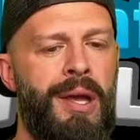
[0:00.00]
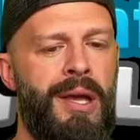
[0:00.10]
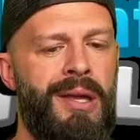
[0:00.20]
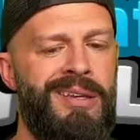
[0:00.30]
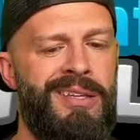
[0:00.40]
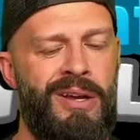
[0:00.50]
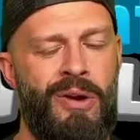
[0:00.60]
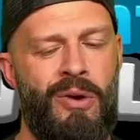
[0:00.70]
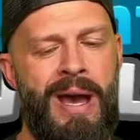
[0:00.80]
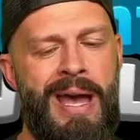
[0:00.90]
you
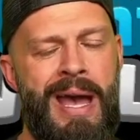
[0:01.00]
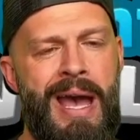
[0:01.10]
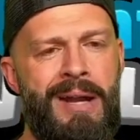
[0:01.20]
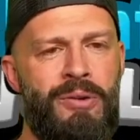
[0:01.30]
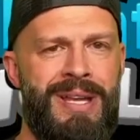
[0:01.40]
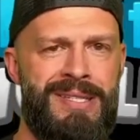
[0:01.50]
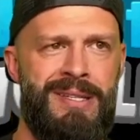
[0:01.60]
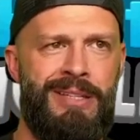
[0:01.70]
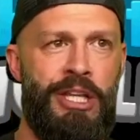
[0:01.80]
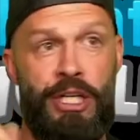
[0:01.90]
know, I don't
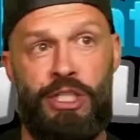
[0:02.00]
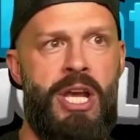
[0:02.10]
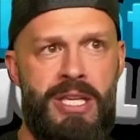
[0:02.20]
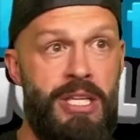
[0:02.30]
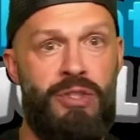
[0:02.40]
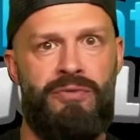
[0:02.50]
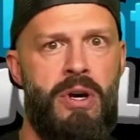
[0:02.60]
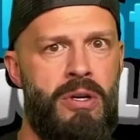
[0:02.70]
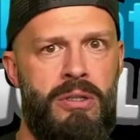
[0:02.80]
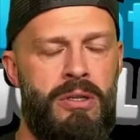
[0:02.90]
necessarily like check each
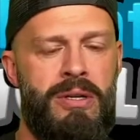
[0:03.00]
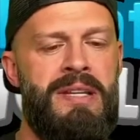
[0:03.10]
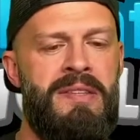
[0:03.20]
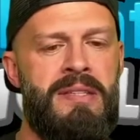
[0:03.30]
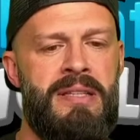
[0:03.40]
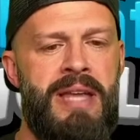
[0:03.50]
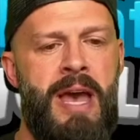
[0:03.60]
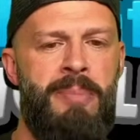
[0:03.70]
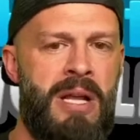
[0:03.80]
vault or anything like that,